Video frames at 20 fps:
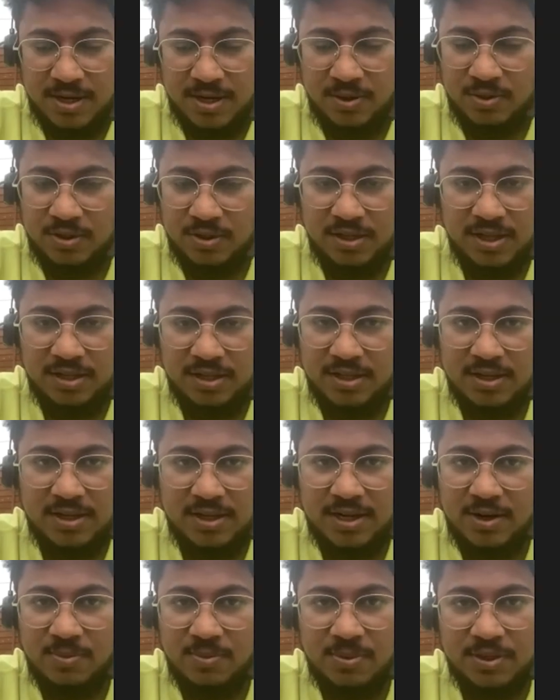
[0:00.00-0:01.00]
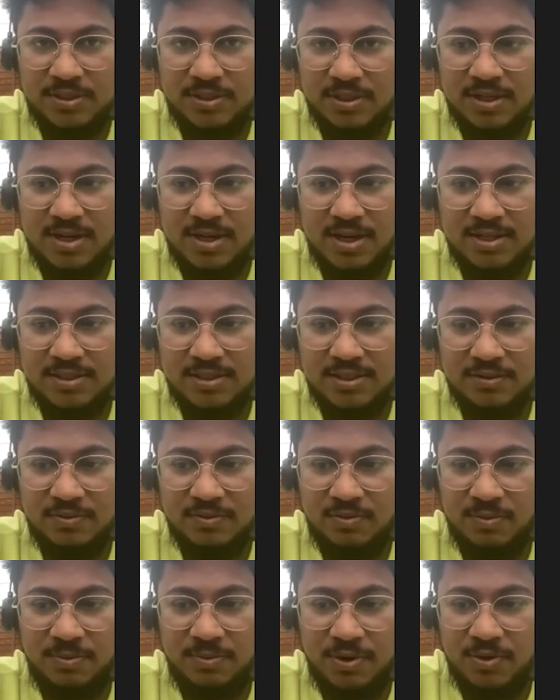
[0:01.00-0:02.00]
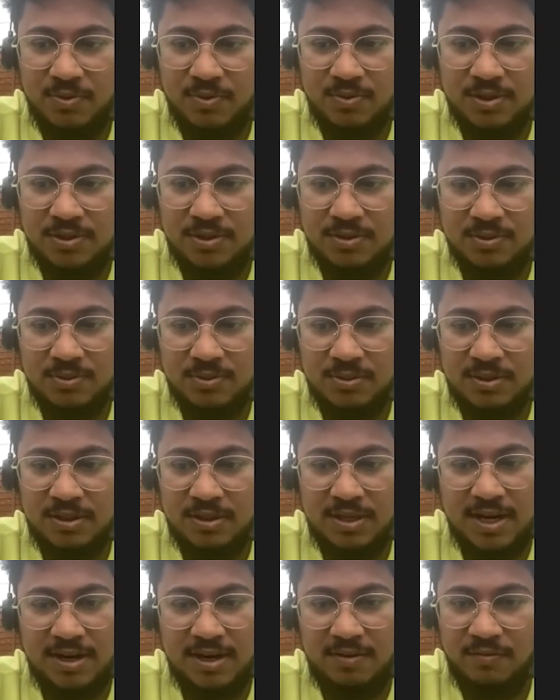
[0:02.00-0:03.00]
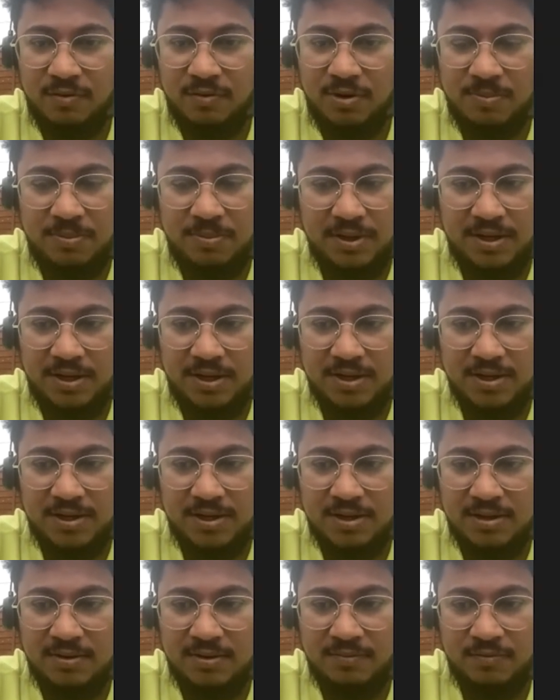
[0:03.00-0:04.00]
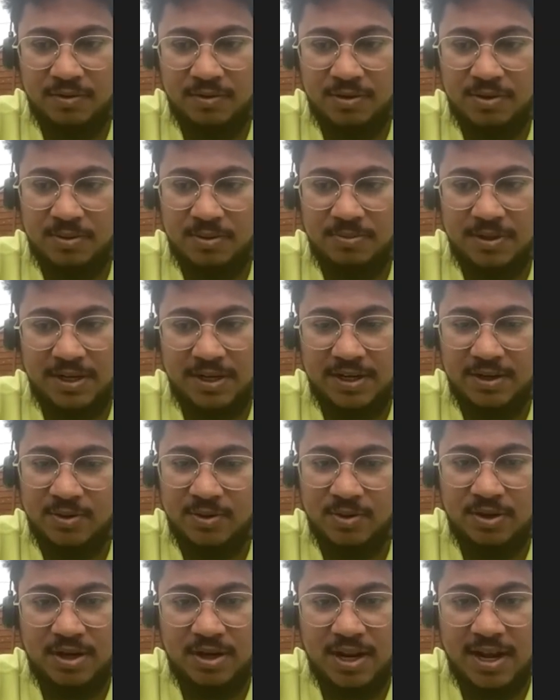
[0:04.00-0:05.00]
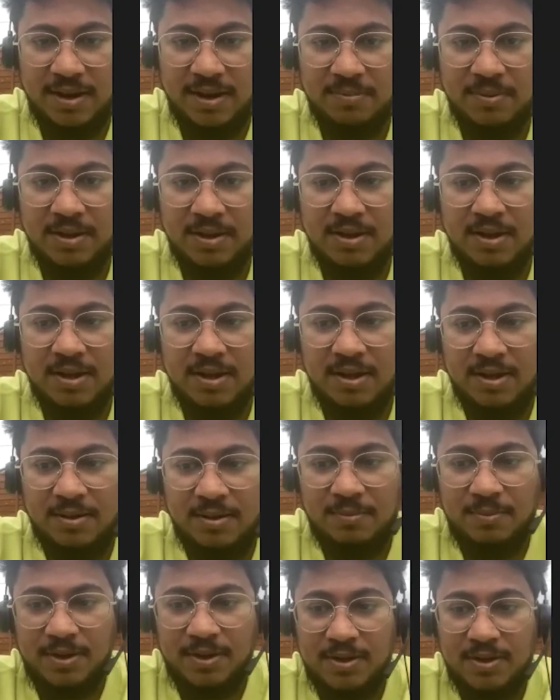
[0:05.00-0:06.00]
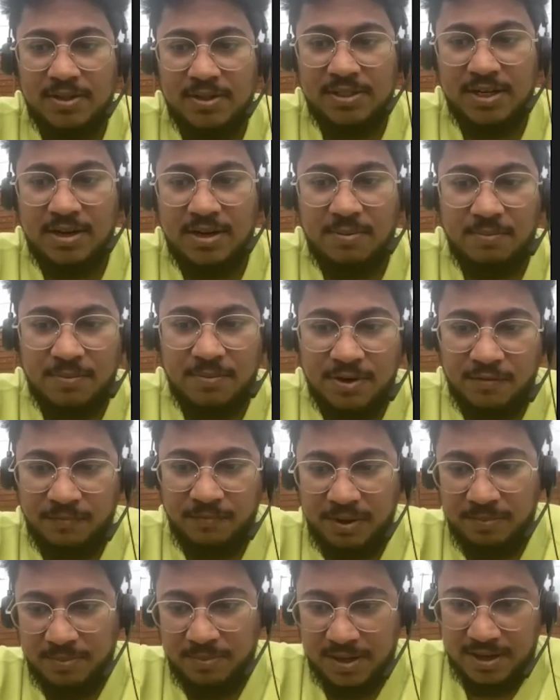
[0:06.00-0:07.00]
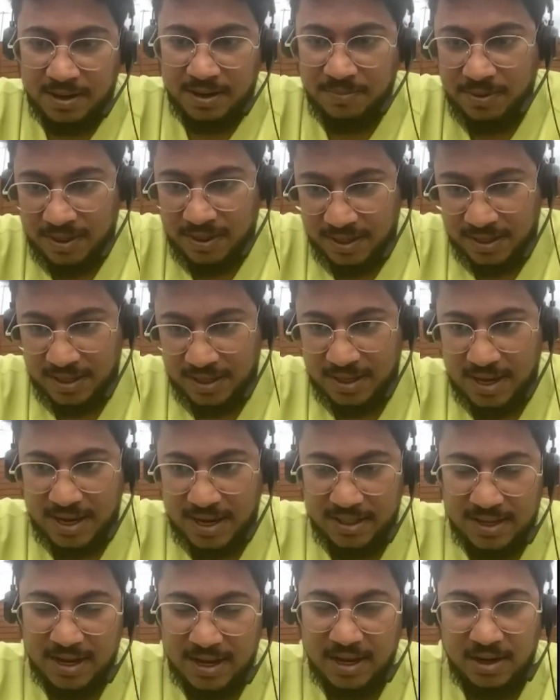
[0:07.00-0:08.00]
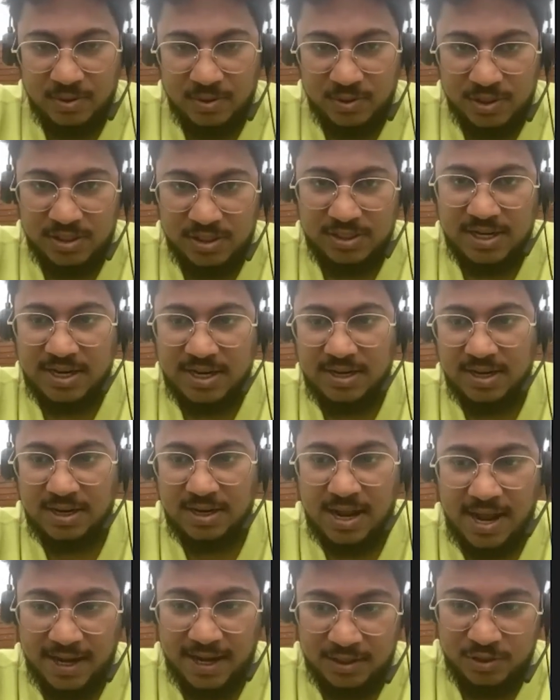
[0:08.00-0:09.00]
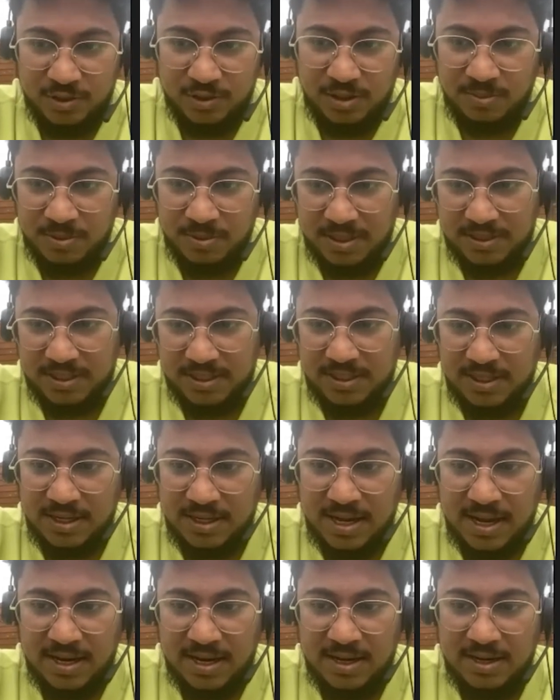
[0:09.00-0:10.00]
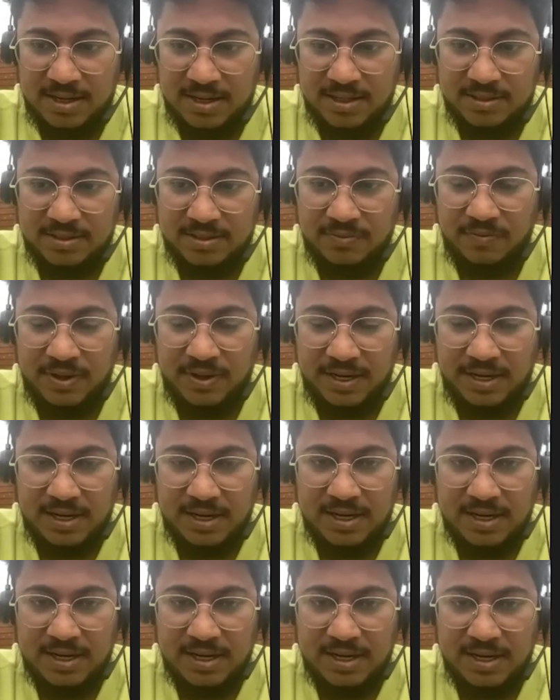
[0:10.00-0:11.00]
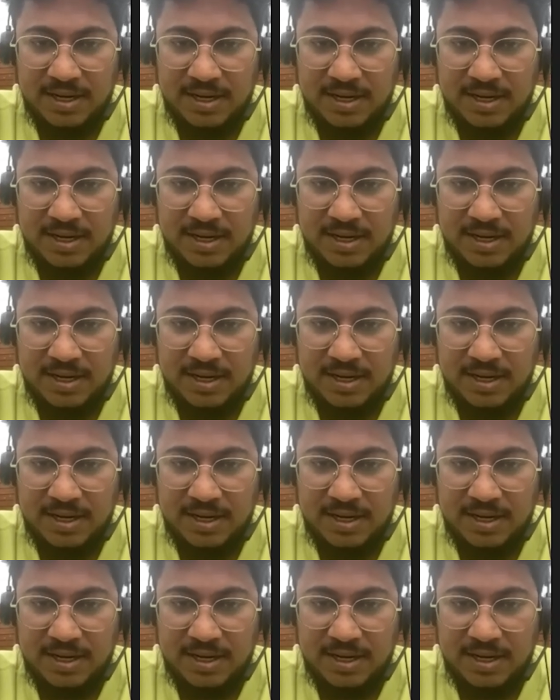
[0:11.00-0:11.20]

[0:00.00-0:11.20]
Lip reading: don't think the accommodation crisis would be over soon. That would be here for a pretty good time, because the number of people coming in and the houses that are actually present in Ireland is very less.